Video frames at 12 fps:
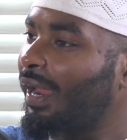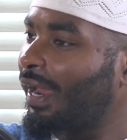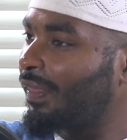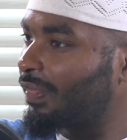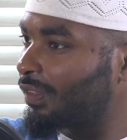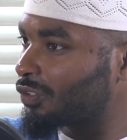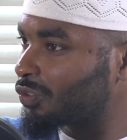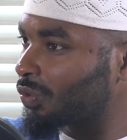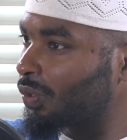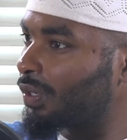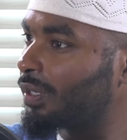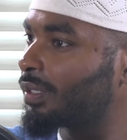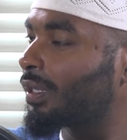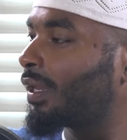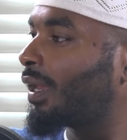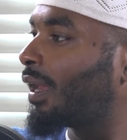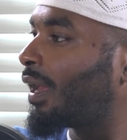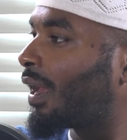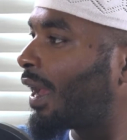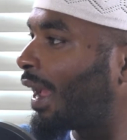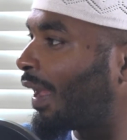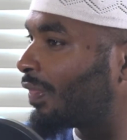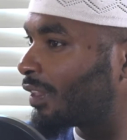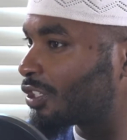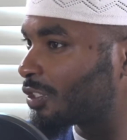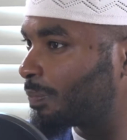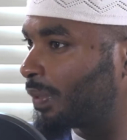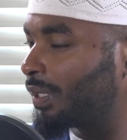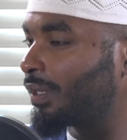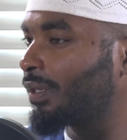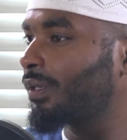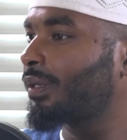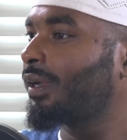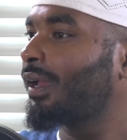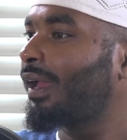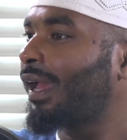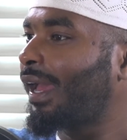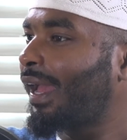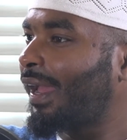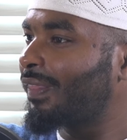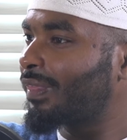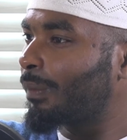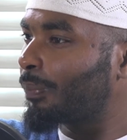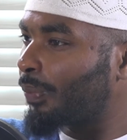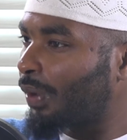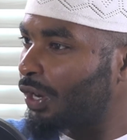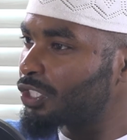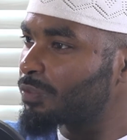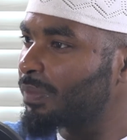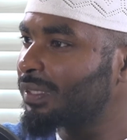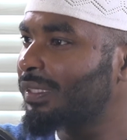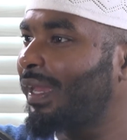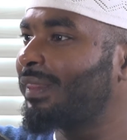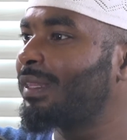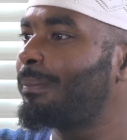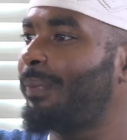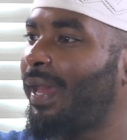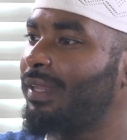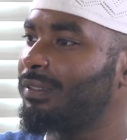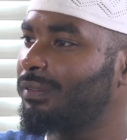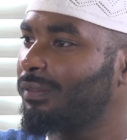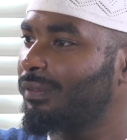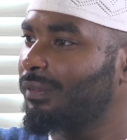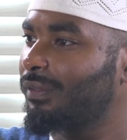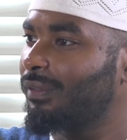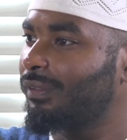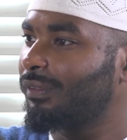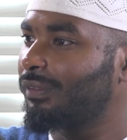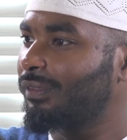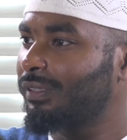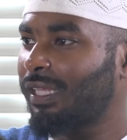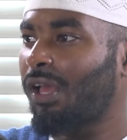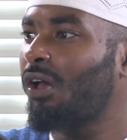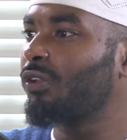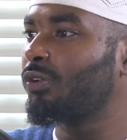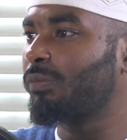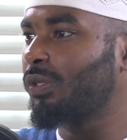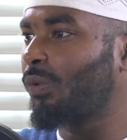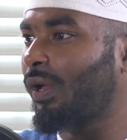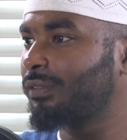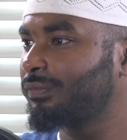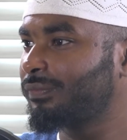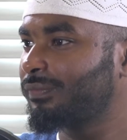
And the sword, and the spear, and the parchment, and the pen. They all know me well.